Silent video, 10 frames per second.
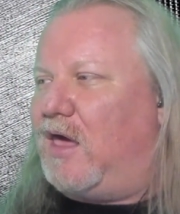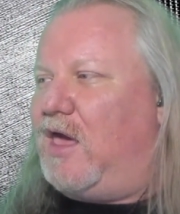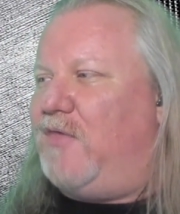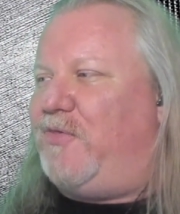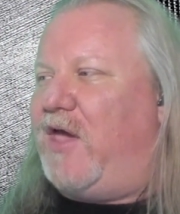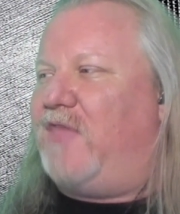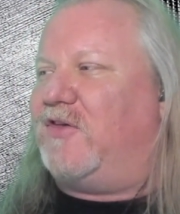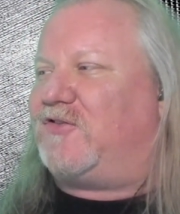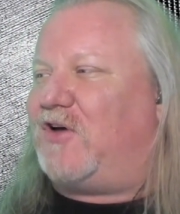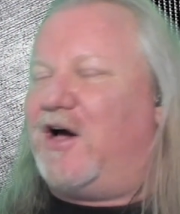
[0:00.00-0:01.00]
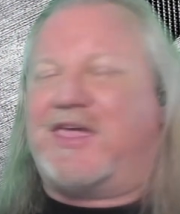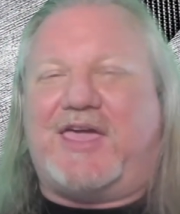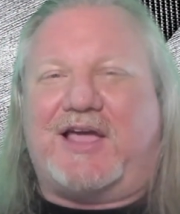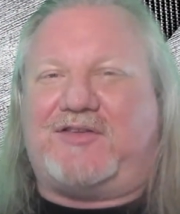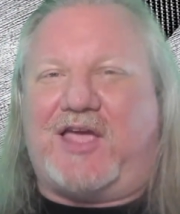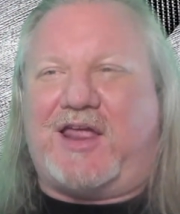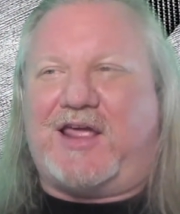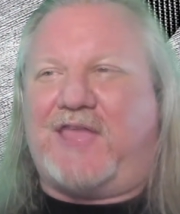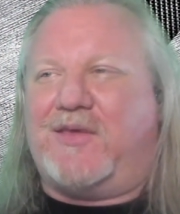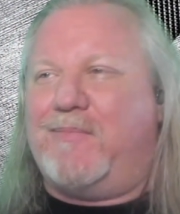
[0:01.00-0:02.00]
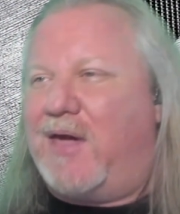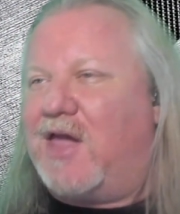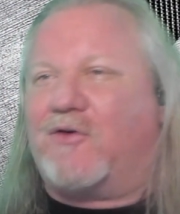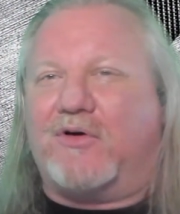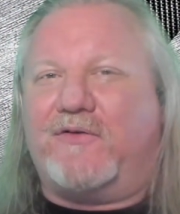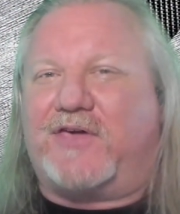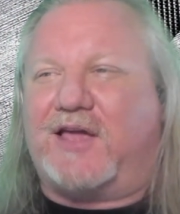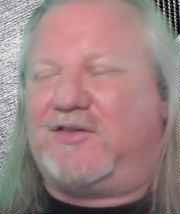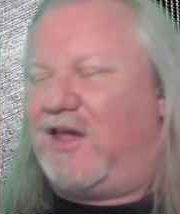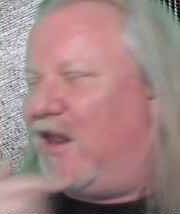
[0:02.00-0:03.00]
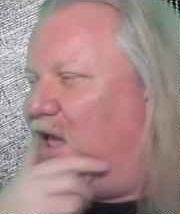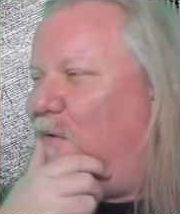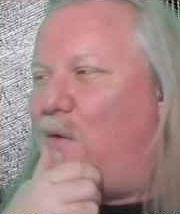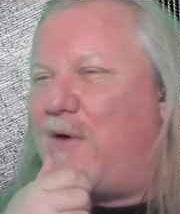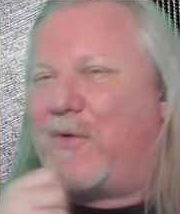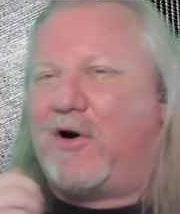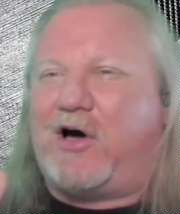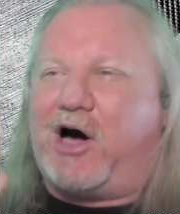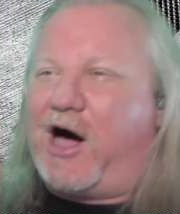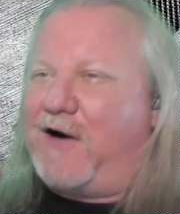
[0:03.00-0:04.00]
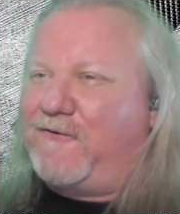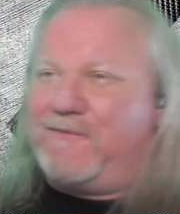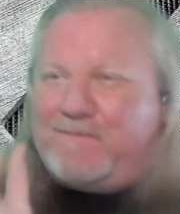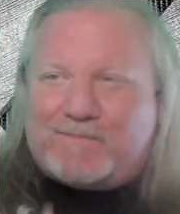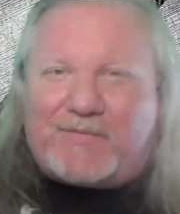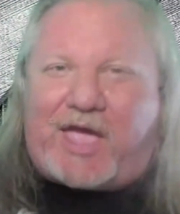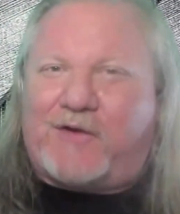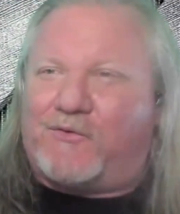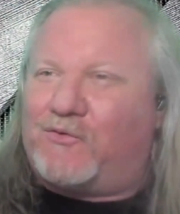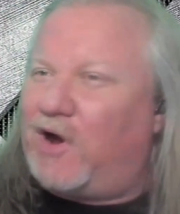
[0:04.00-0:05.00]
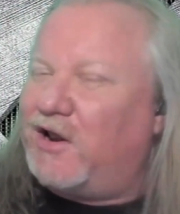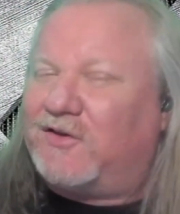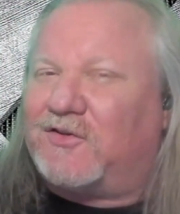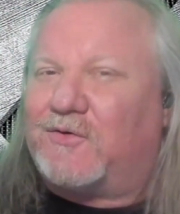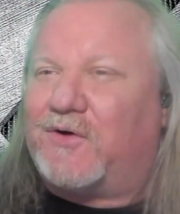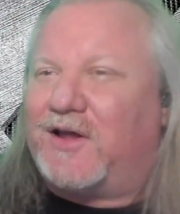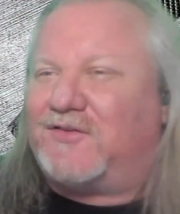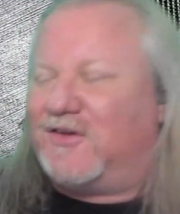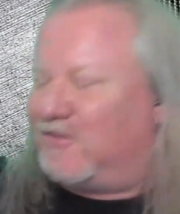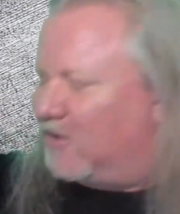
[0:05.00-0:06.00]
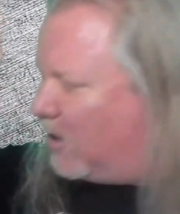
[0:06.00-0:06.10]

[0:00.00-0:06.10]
And then the song kicked in and the main groove kicked in, and we were off and running to the races.